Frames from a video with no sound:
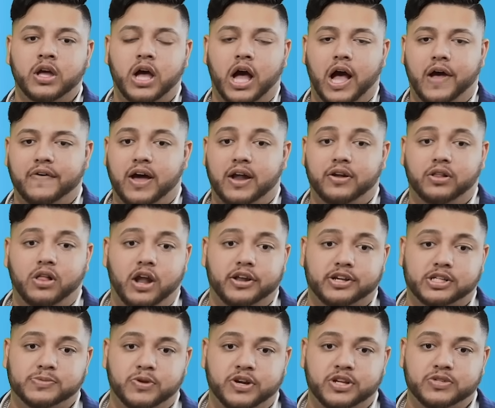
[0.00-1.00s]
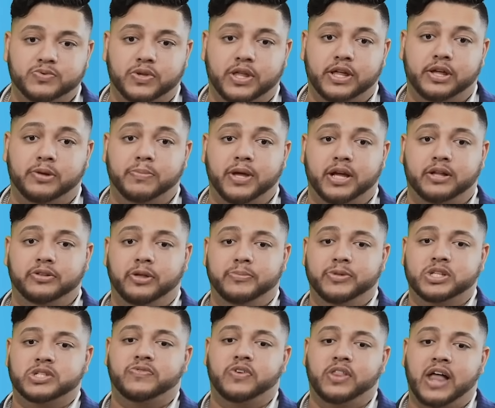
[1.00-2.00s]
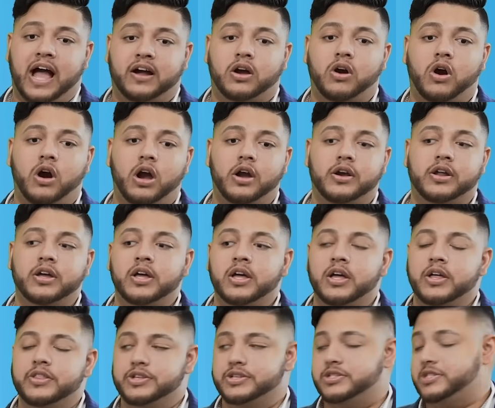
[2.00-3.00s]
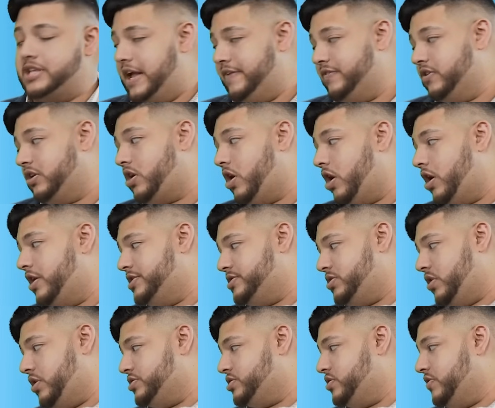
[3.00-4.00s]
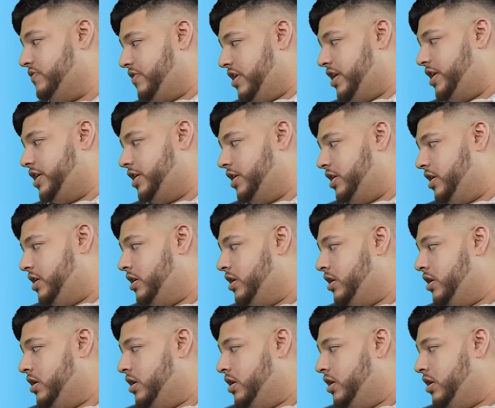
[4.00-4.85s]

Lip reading: I've had a lot of experience with getting big limits for that card. The Saver card is also very good.